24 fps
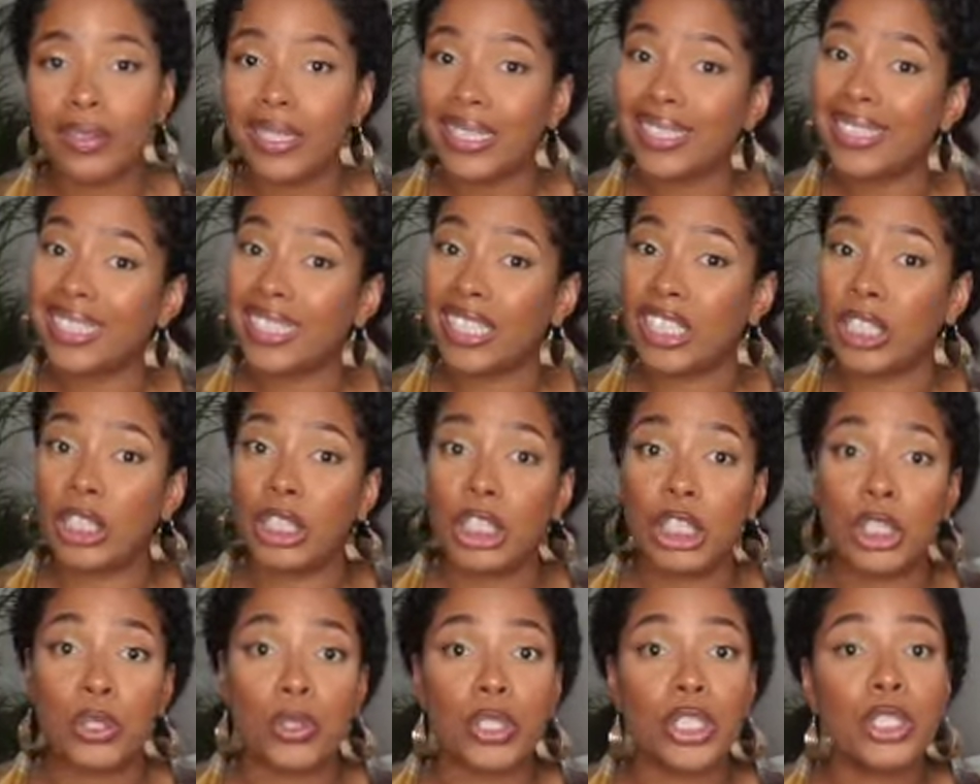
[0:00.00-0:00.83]
that they can
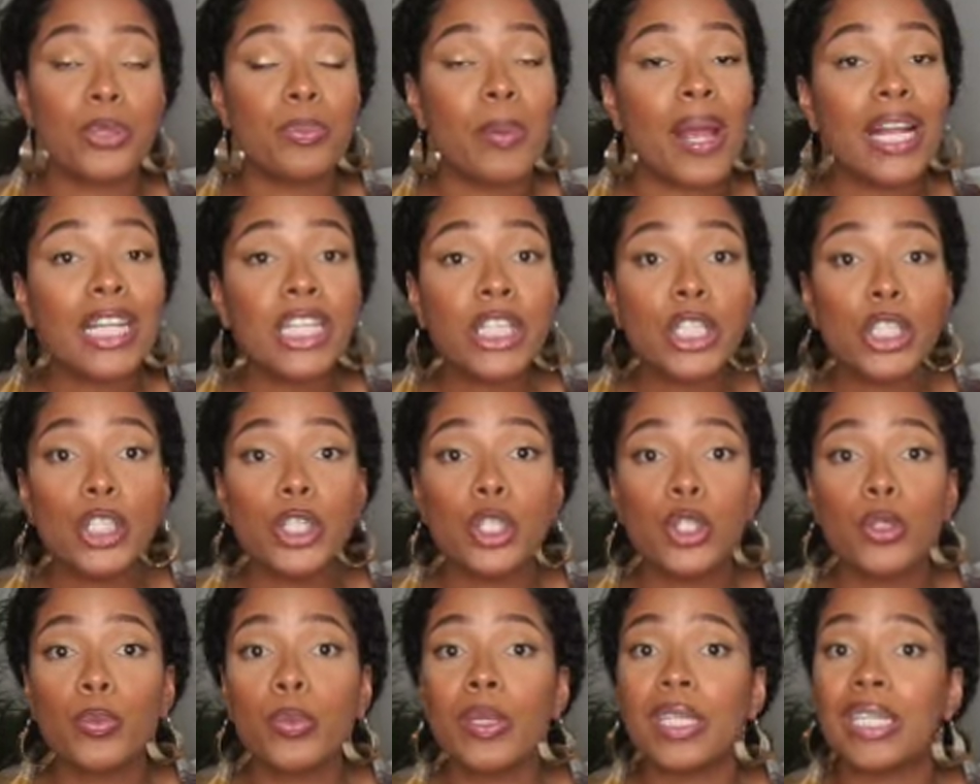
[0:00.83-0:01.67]
disrespect
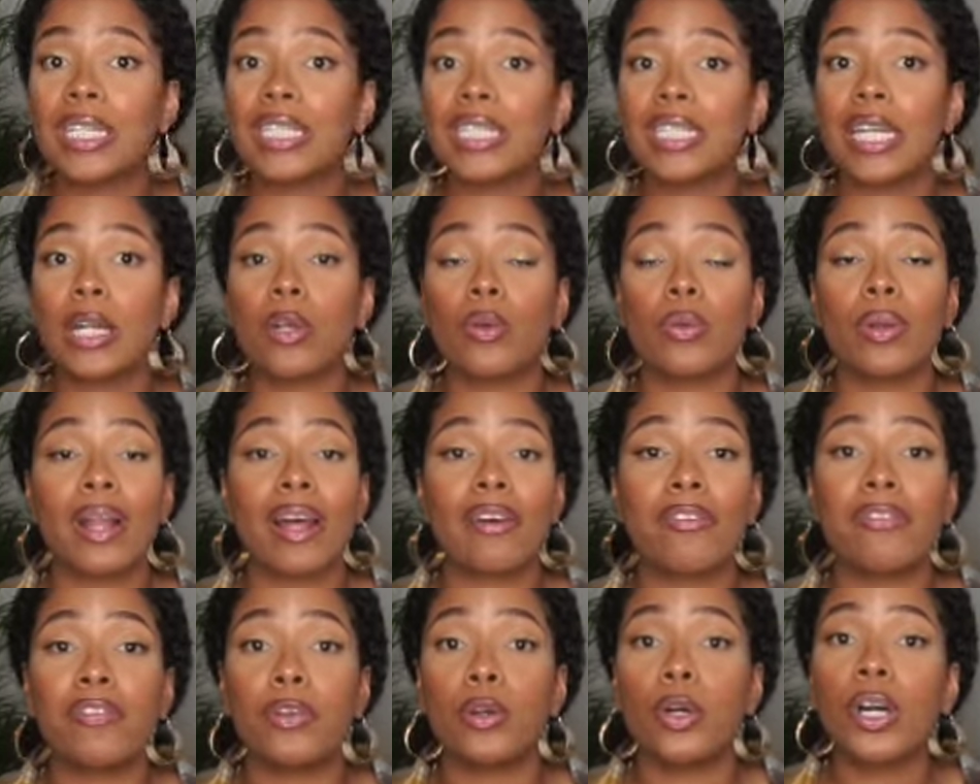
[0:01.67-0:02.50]
you because they do
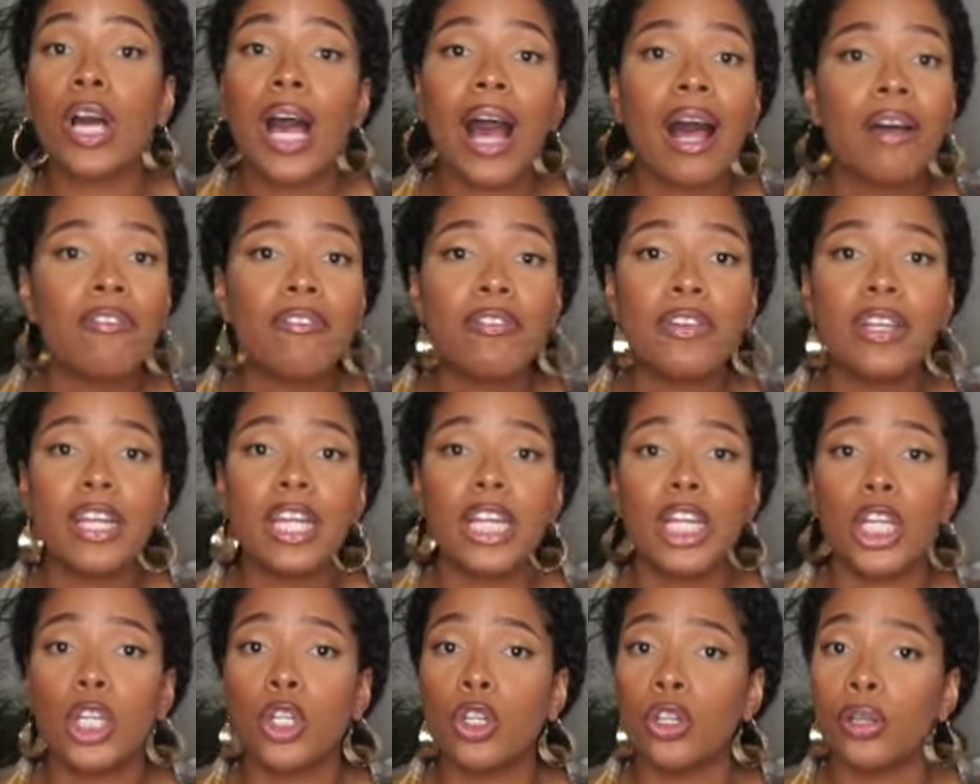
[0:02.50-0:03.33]
not feel
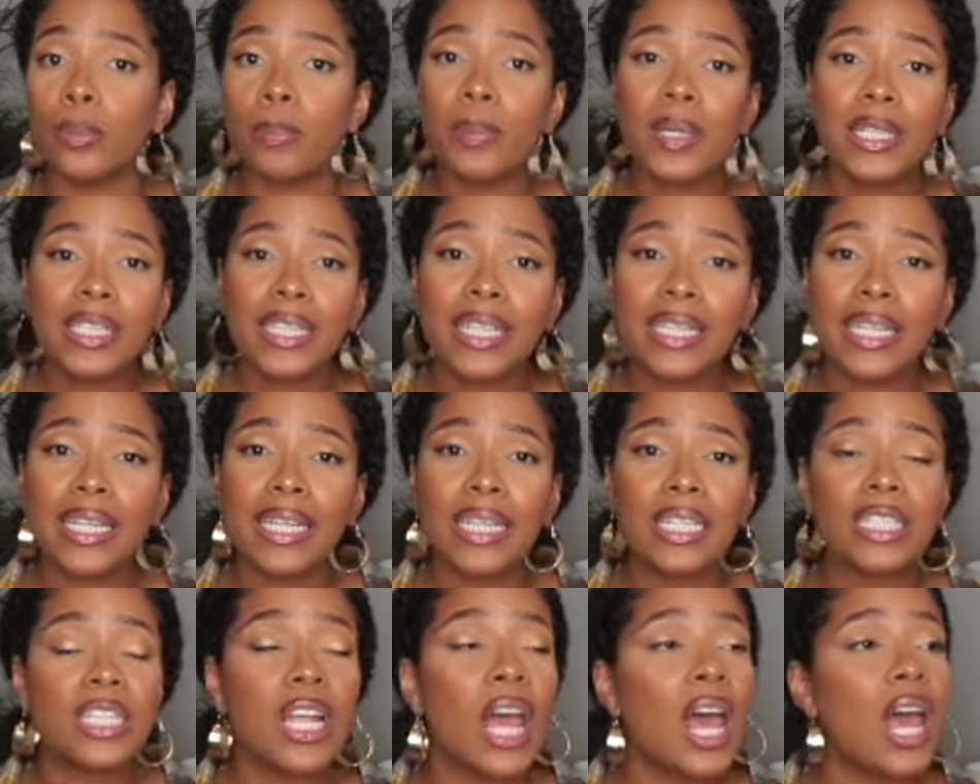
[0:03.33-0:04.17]
confident in your
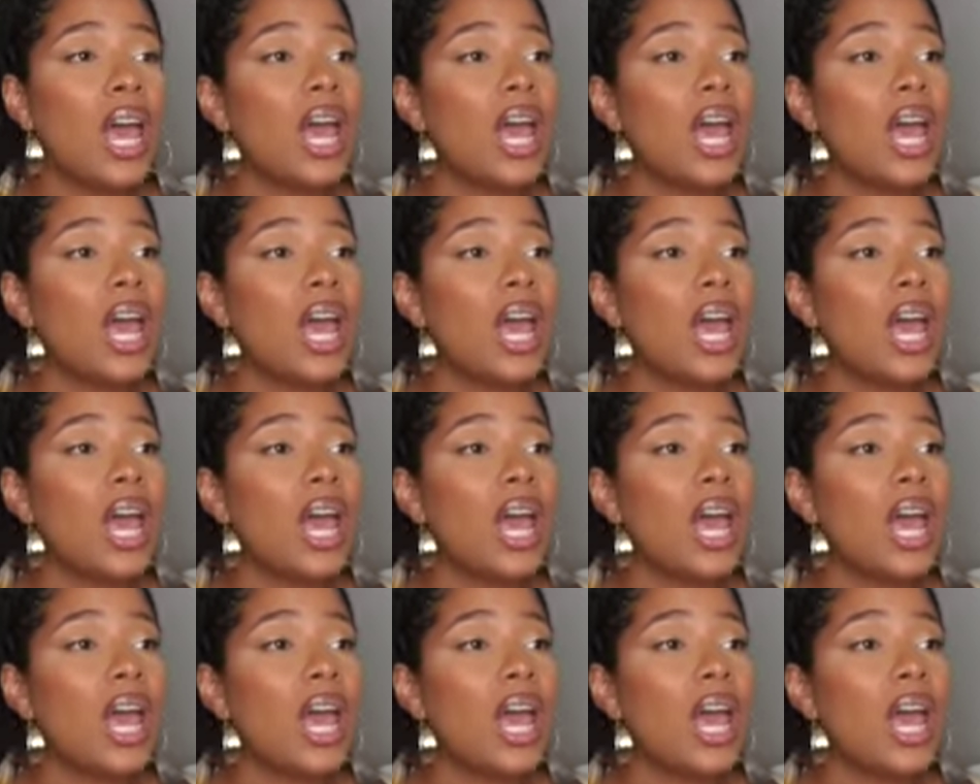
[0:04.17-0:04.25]
abilities.